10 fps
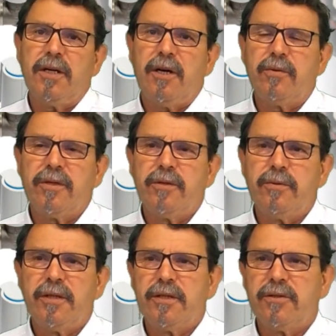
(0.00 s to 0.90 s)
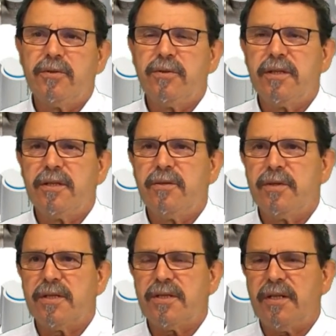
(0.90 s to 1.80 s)
how you do
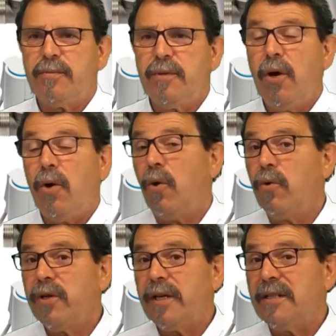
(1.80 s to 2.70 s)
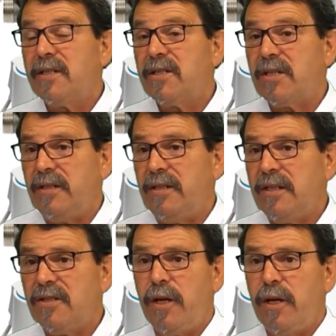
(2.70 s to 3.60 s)
the setup. Or you can send
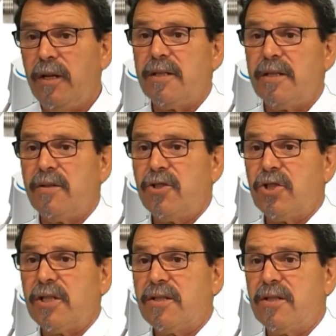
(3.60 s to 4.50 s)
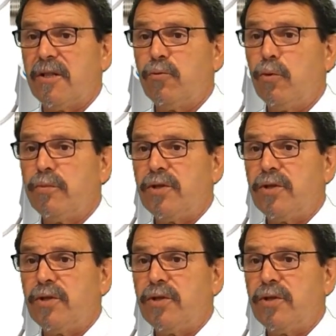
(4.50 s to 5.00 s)
as well just the room